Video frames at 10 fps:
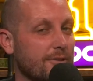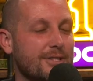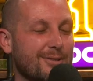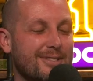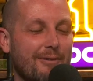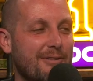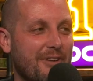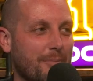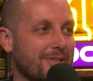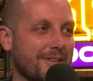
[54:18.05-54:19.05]
there's still
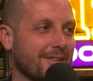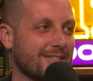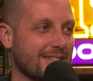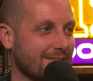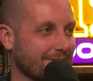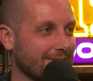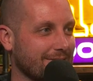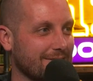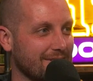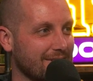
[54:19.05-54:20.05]
75% of the season
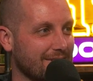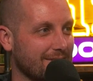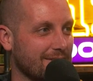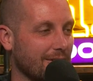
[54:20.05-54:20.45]
to